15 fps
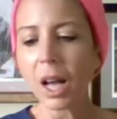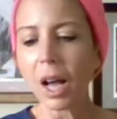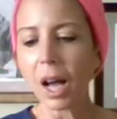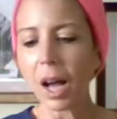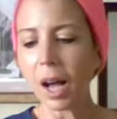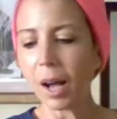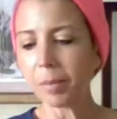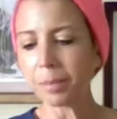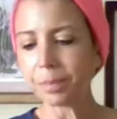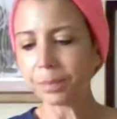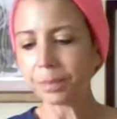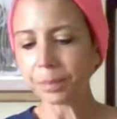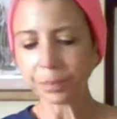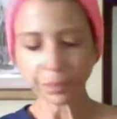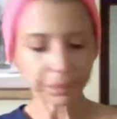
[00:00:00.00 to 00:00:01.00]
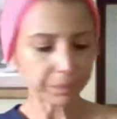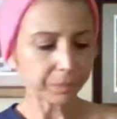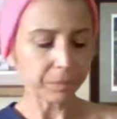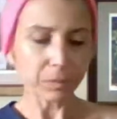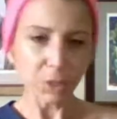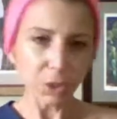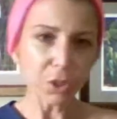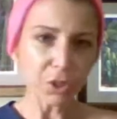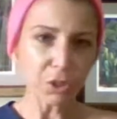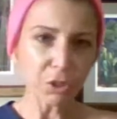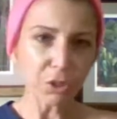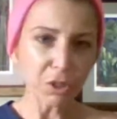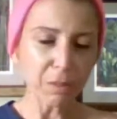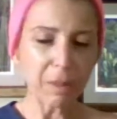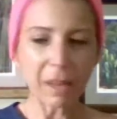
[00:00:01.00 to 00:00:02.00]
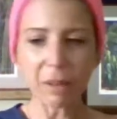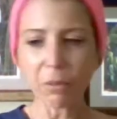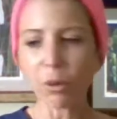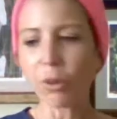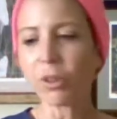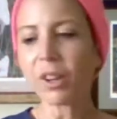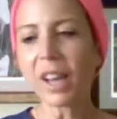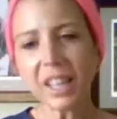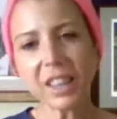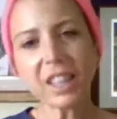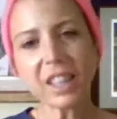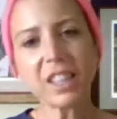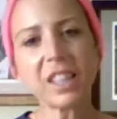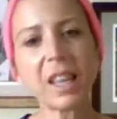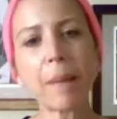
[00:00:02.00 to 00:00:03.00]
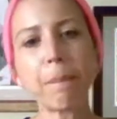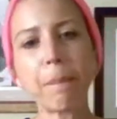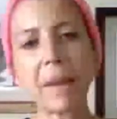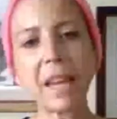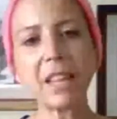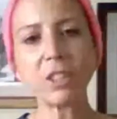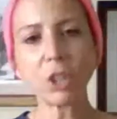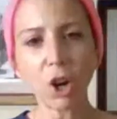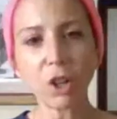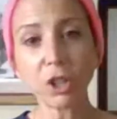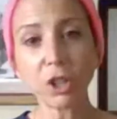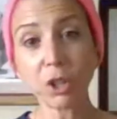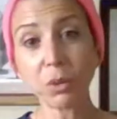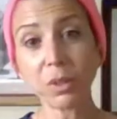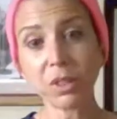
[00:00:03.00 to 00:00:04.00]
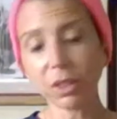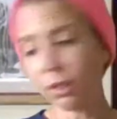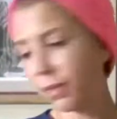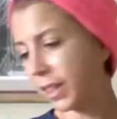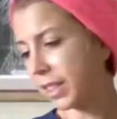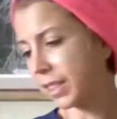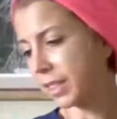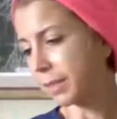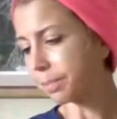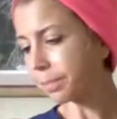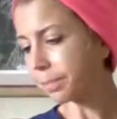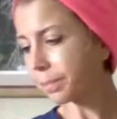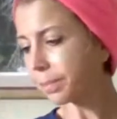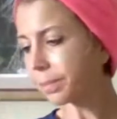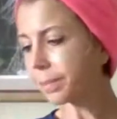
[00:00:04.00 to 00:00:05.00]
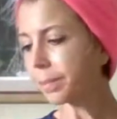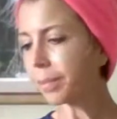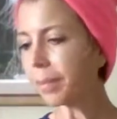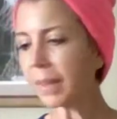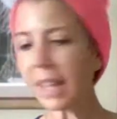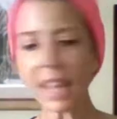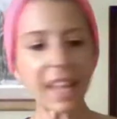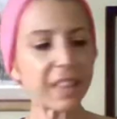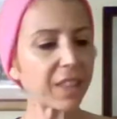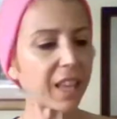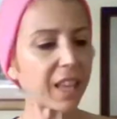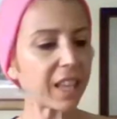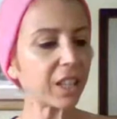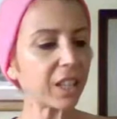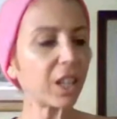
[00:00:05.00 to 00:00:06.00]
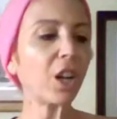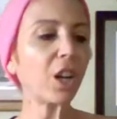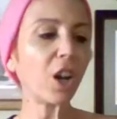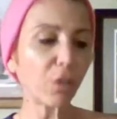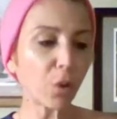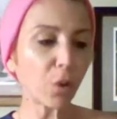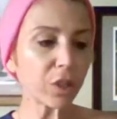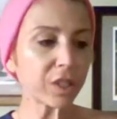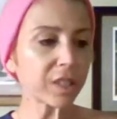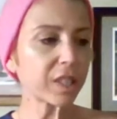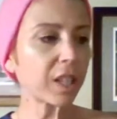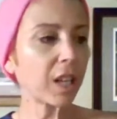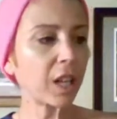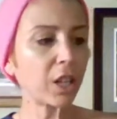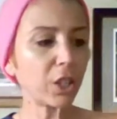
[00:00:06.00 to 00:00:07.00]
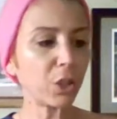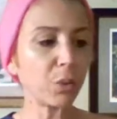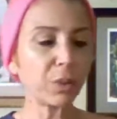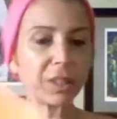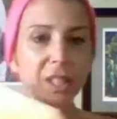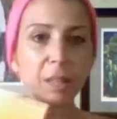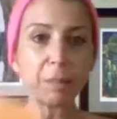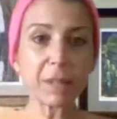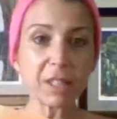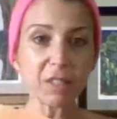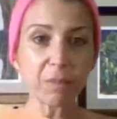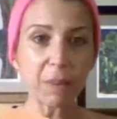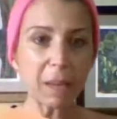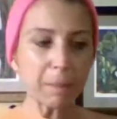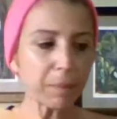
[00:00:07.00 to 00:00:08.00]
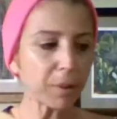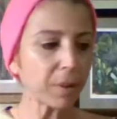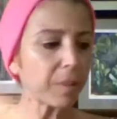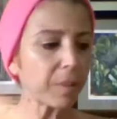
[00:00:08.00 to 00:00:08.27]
So you can use a paint roller, anything to get paint onto a surface. And then, of course, you will need a piece of paper